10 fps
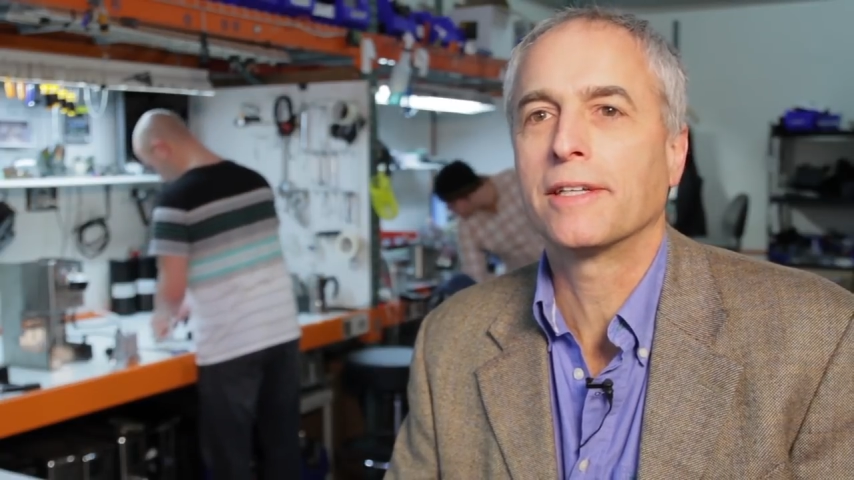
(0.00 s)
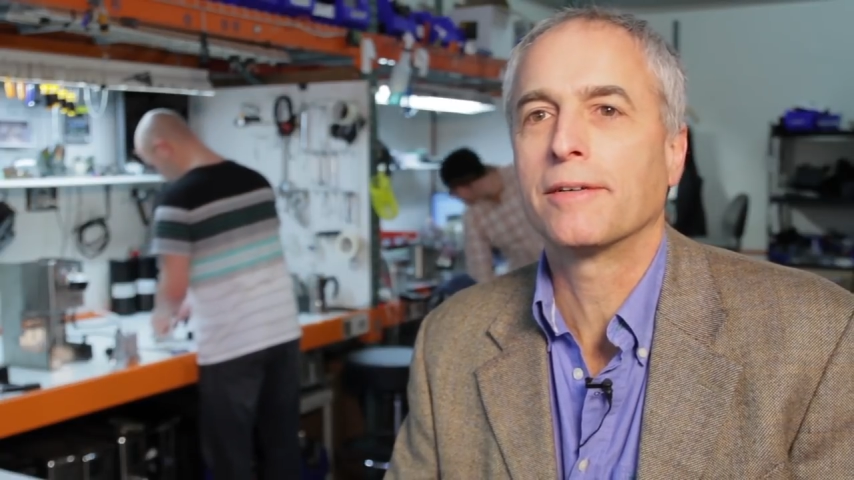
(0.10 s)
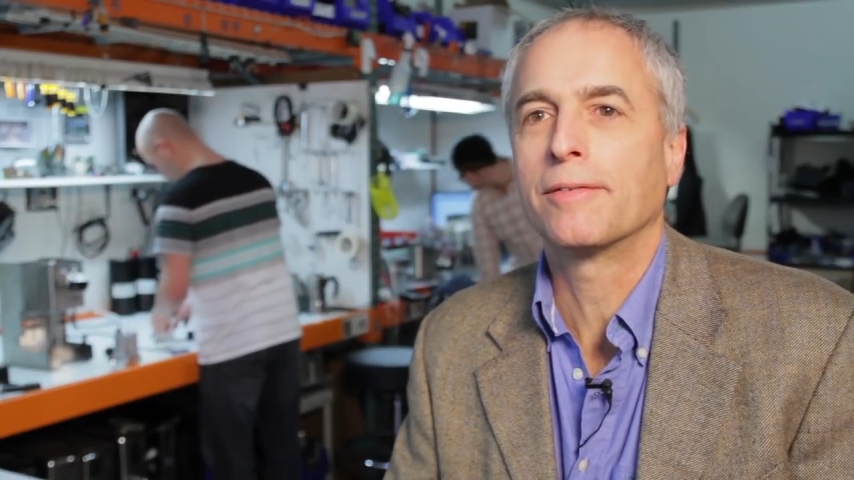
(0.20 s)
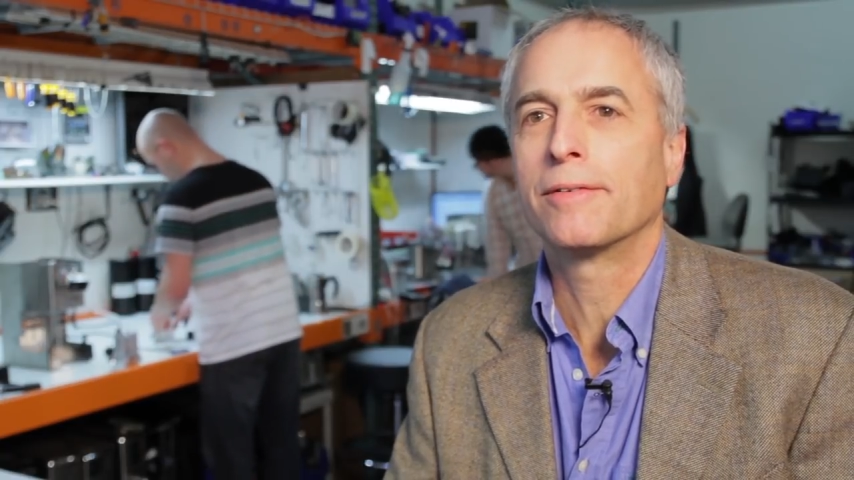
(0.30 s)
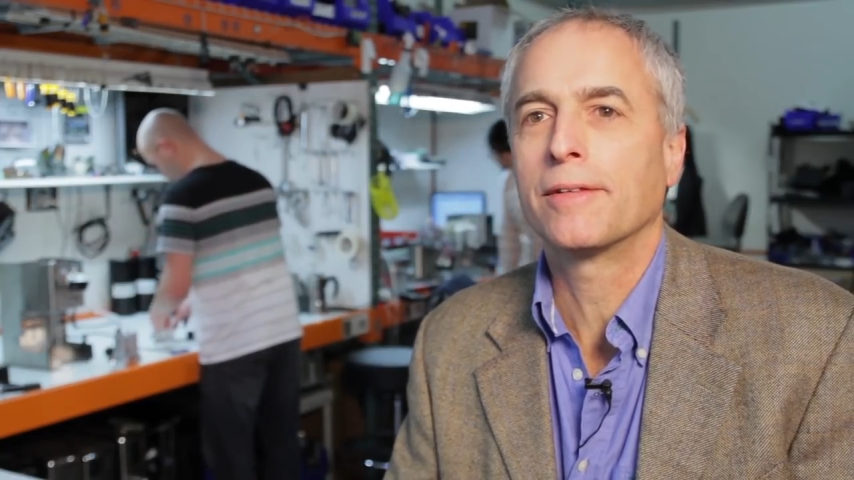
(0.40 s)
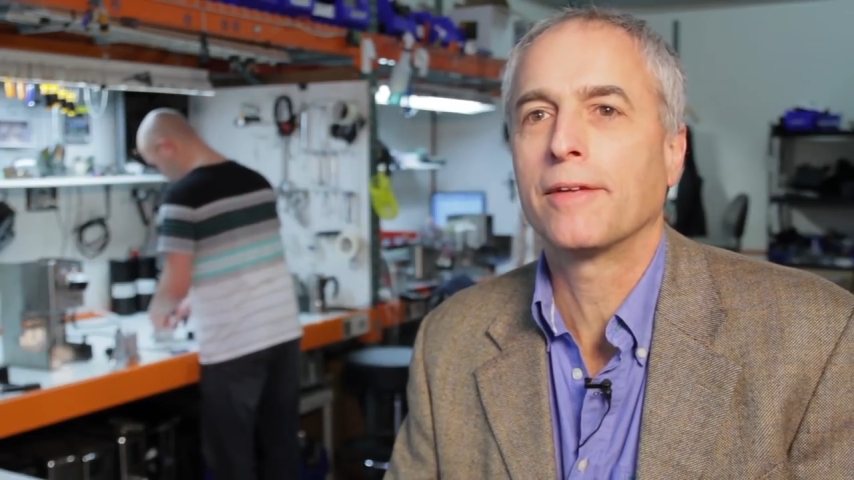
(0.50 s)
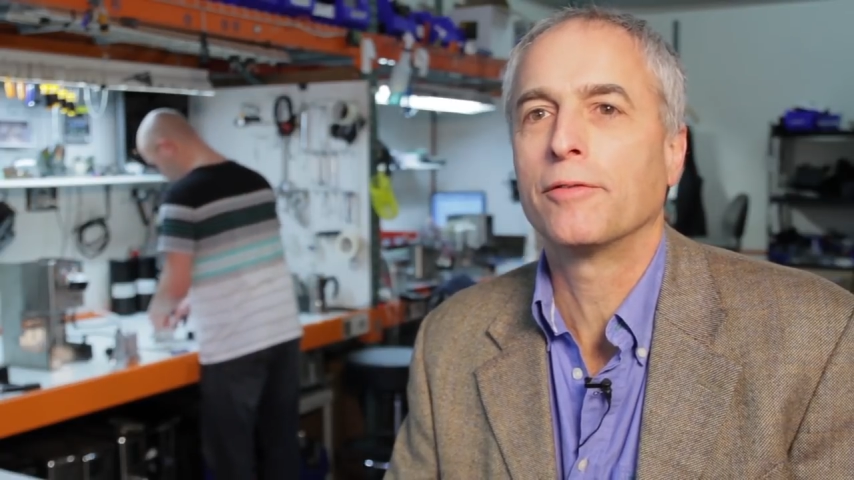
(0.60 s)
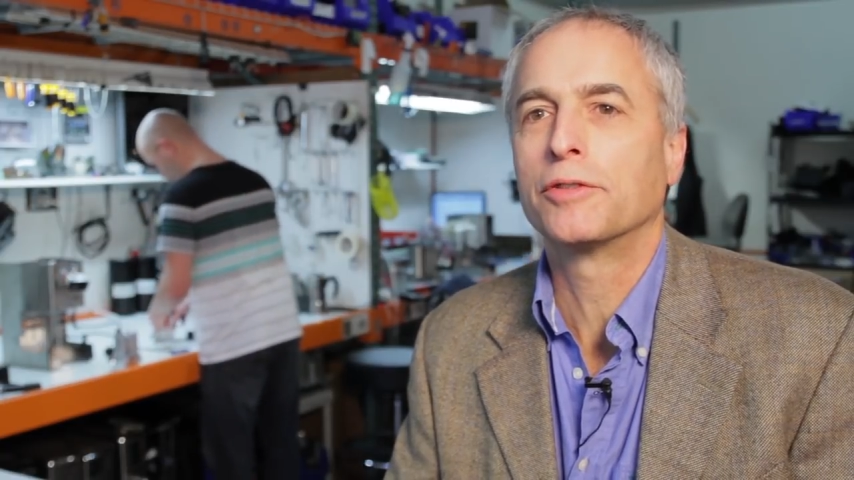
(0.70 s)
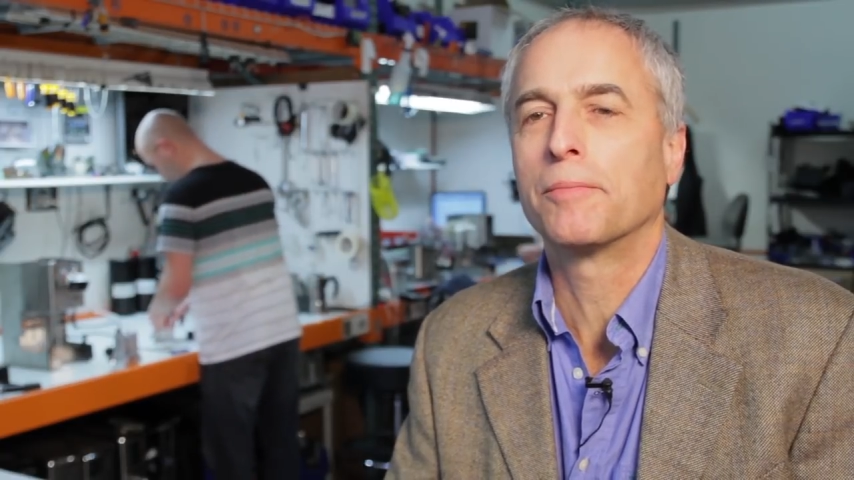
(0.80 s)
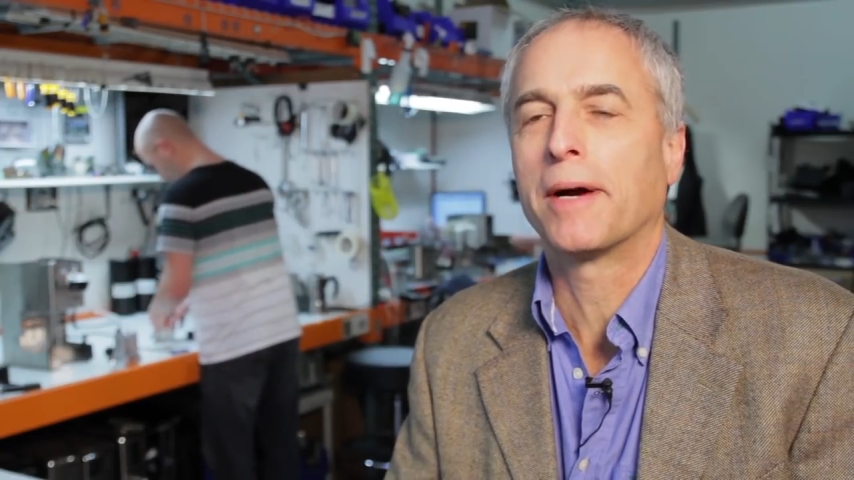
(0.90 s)
They
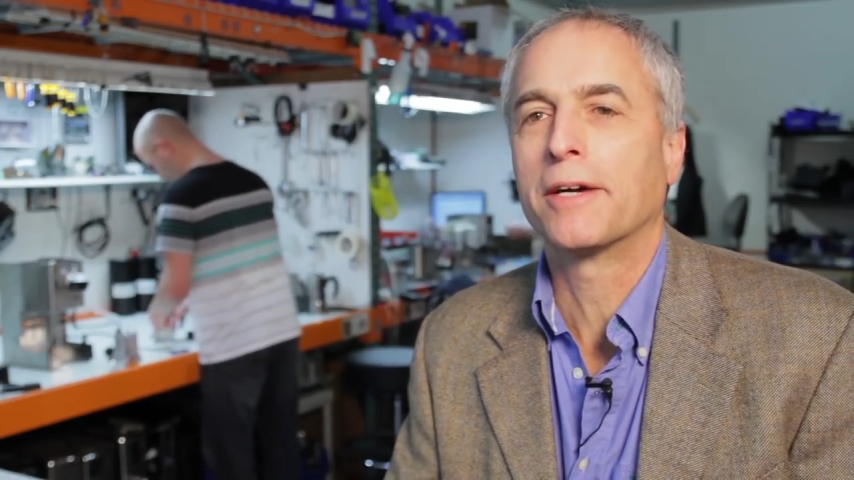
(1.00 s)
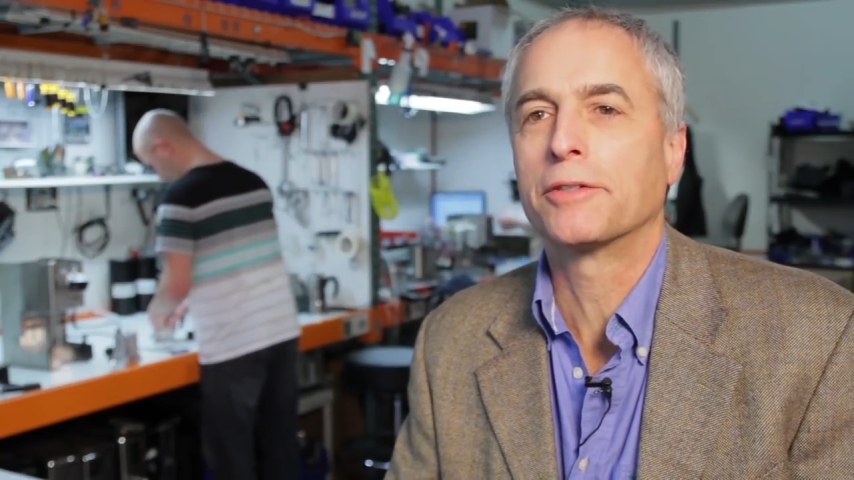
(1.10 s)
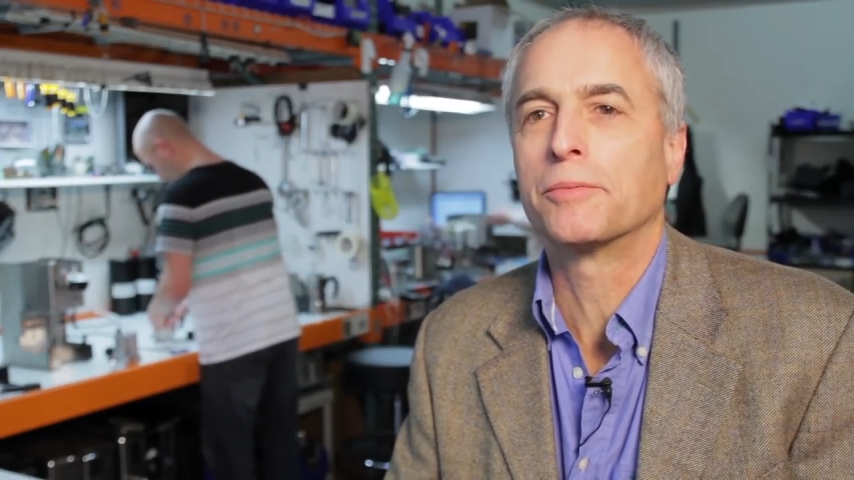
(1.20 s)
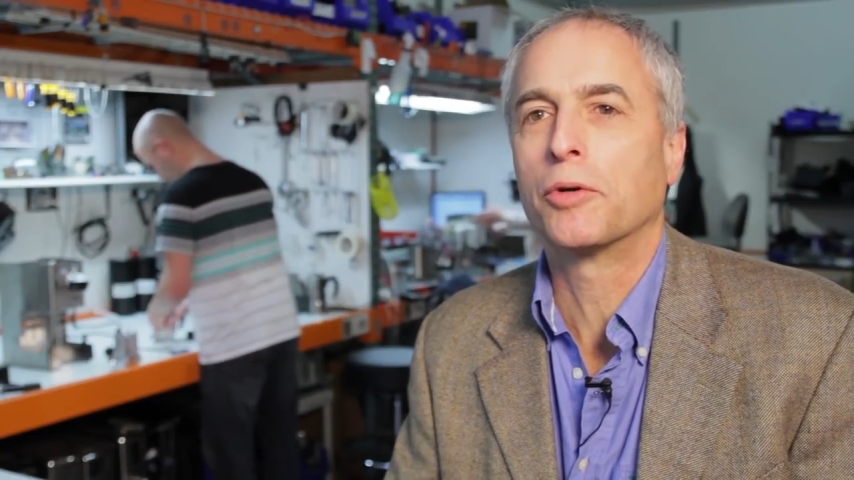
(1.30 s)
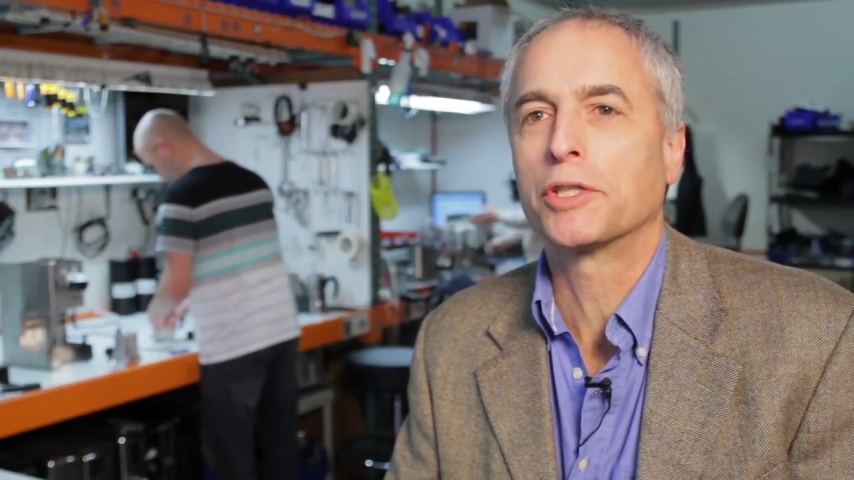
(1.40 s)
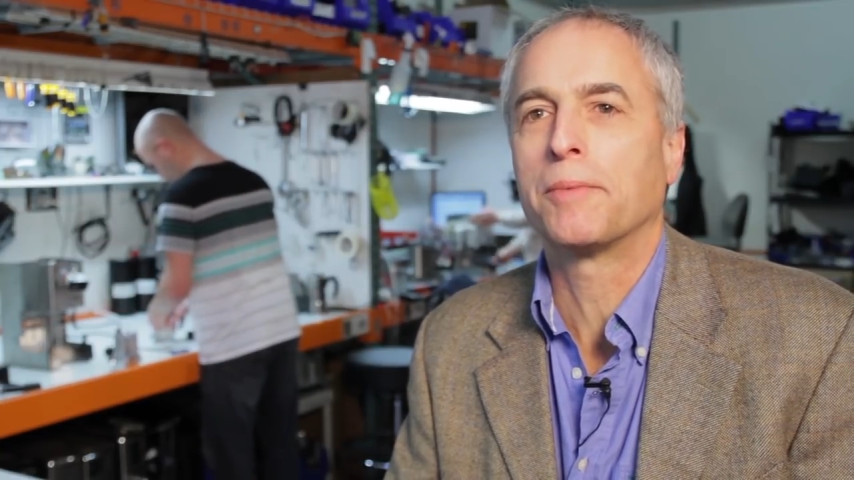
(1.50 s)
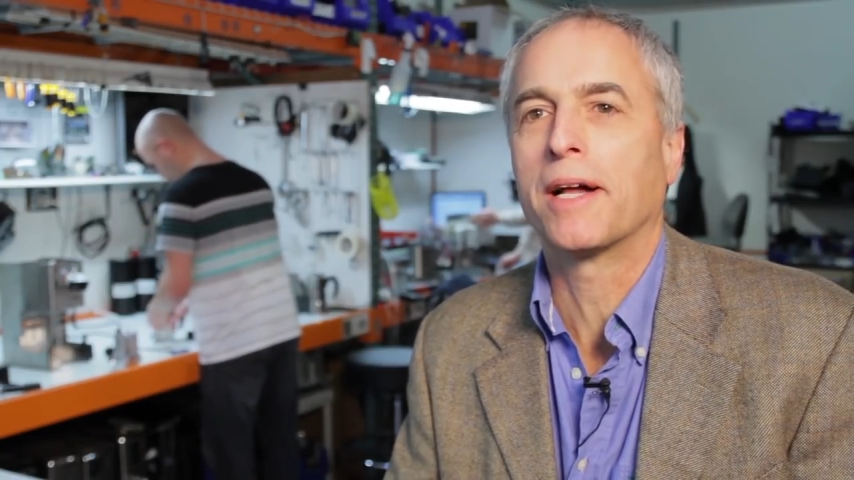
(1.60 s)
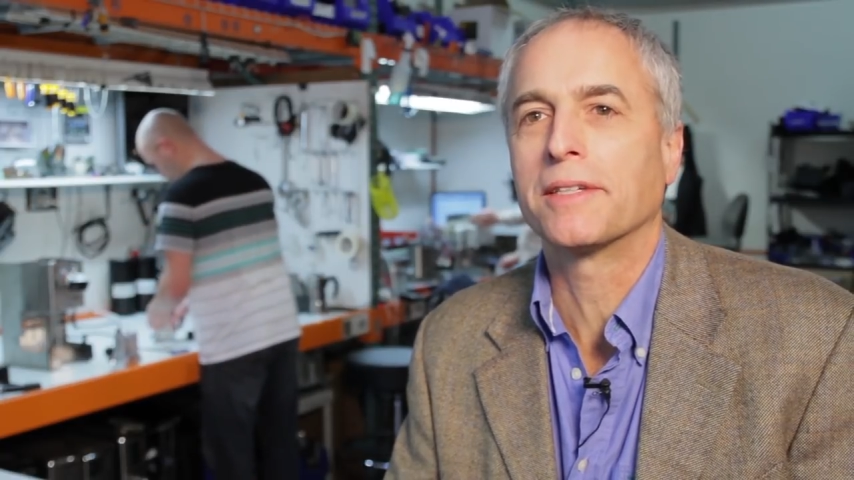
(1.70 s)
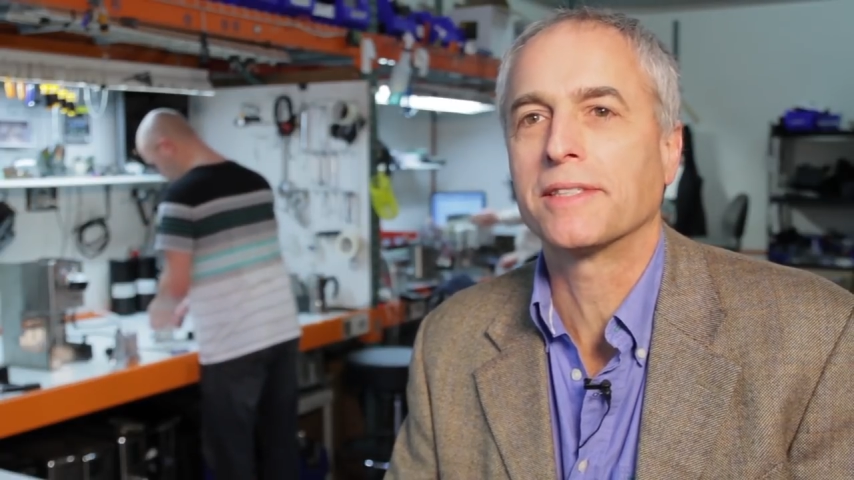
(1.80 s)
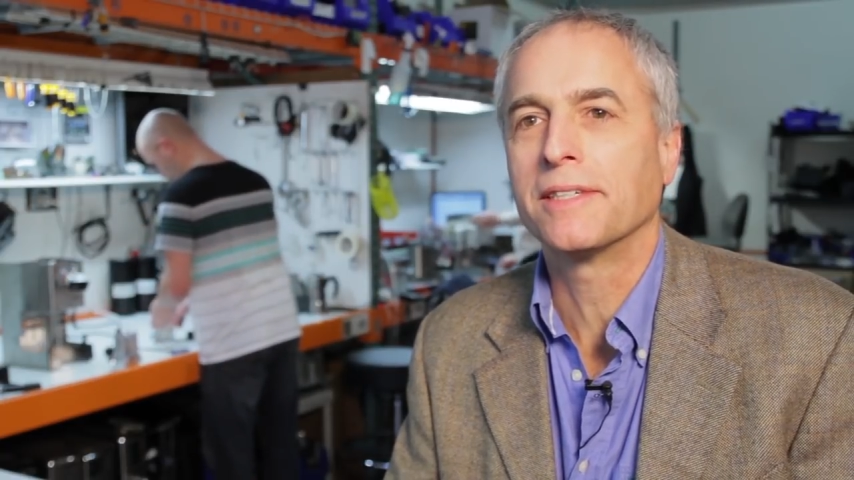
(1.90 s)
use the buyer's remorse
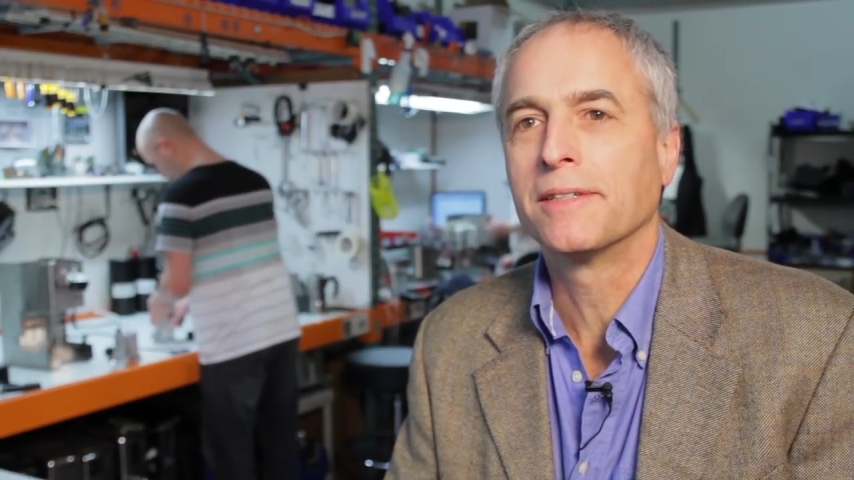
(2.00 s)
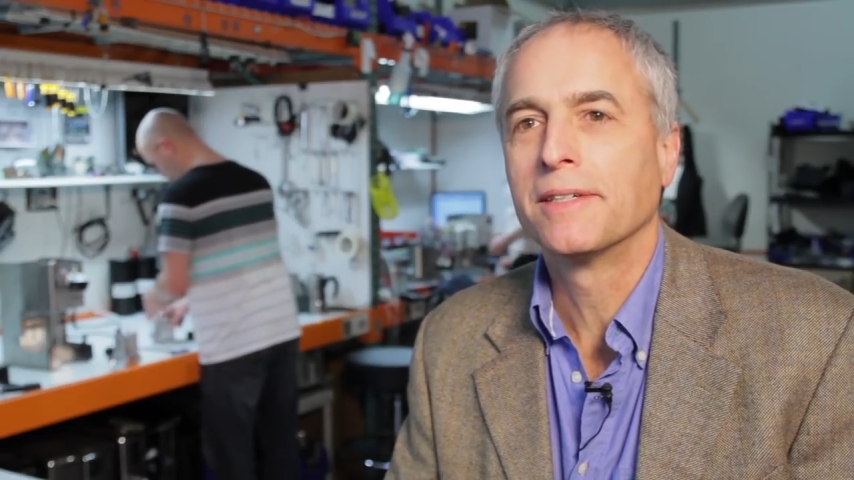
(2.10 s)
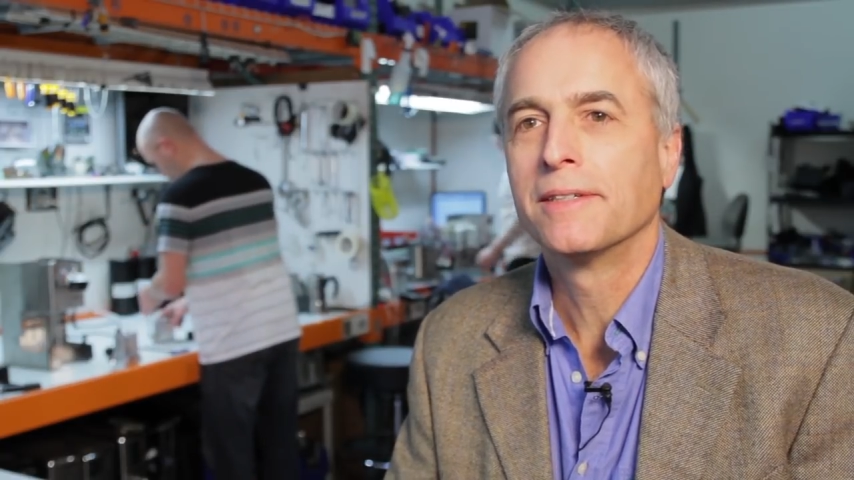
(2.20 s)
policy,